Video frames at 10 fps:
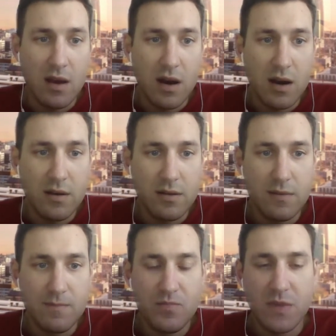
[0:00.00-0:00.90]
yards
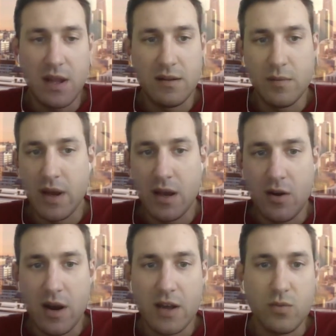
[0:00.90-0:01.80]
and has the bent grass,